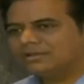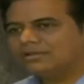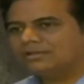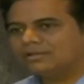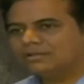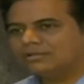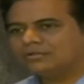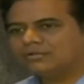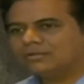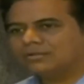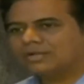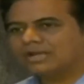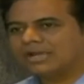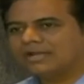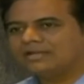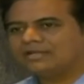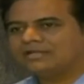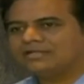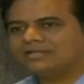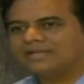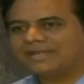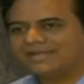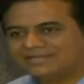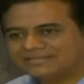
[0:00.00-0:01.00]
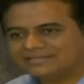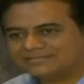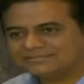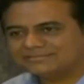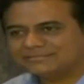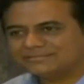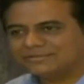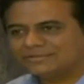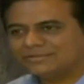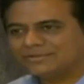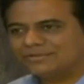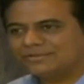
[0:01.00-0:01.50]
you know, kind of takes
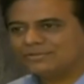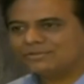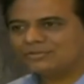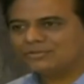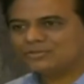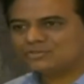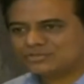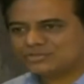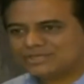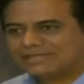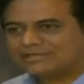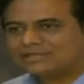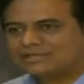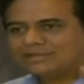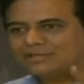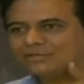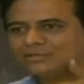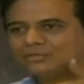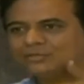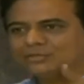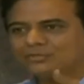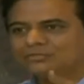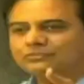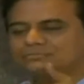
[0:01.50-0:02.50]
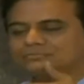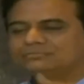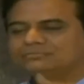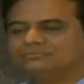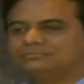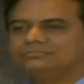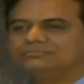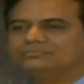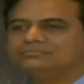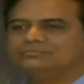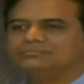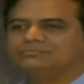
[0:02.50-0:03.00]
to settle into
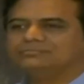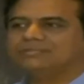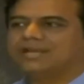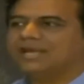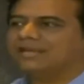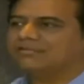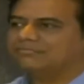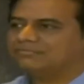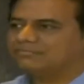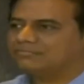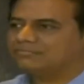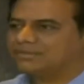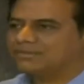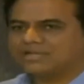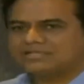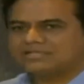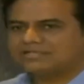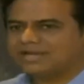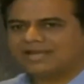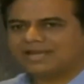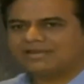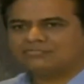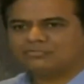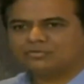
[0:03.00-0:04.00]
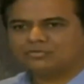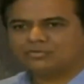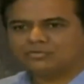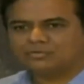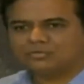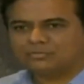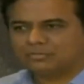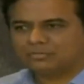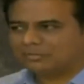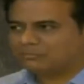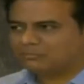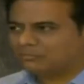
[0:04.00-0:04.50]
life? I said, I have no
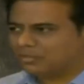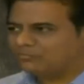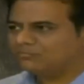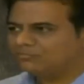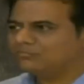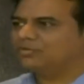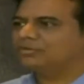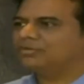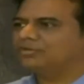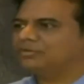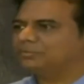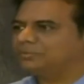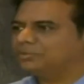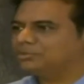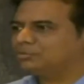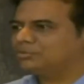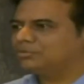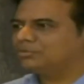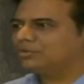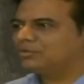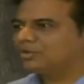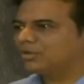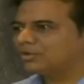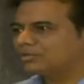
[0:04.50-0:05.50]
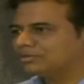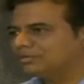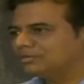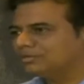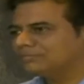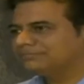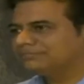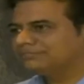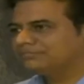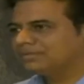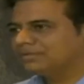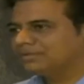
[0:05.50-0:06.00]
clue. My mom wanted me to be a doctor,
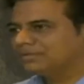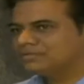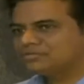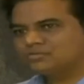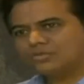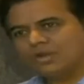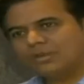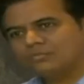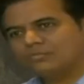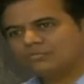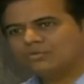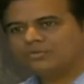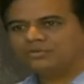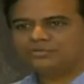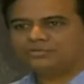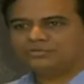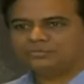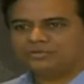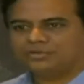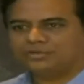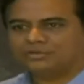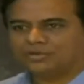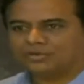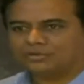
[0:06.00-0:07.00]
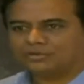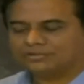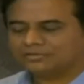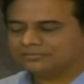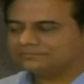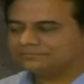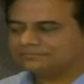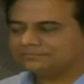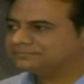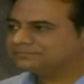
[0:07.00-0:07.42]
so I'm going to be a doctor.